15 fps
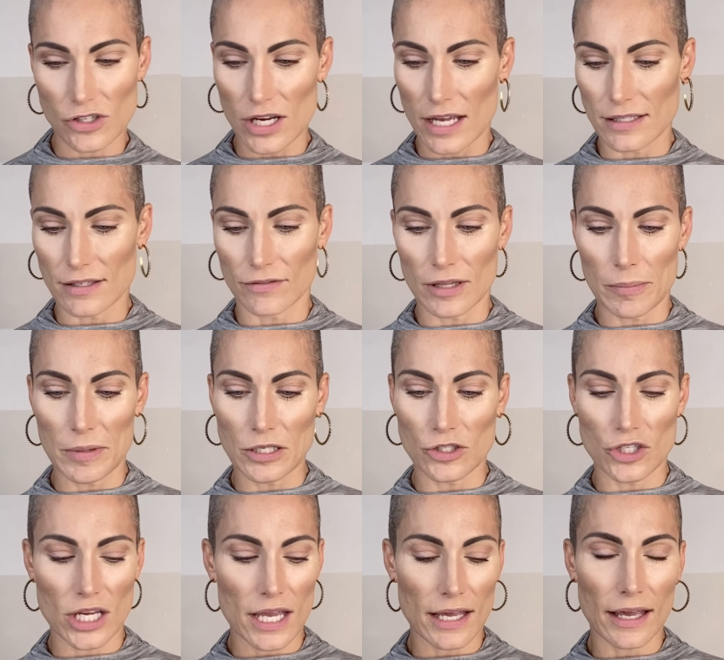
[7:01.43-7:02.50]
shades of lip and
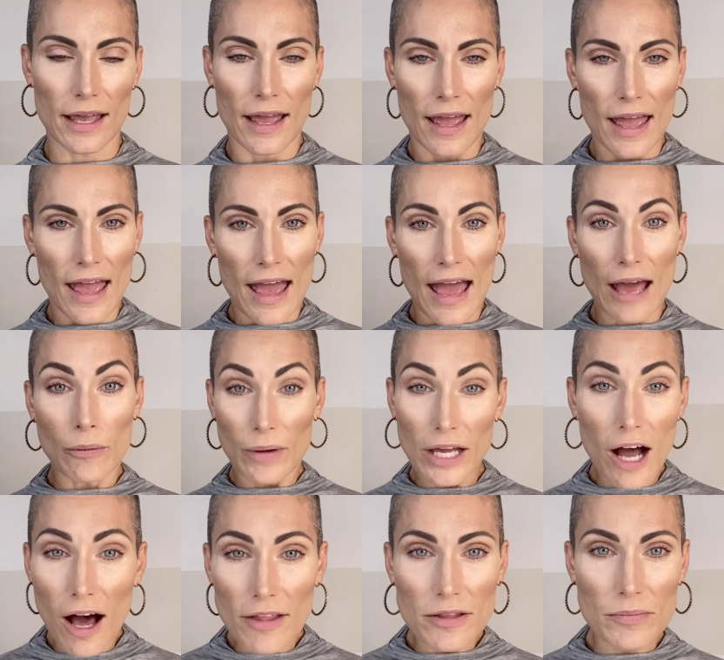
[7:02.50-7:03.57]
cheek, and we call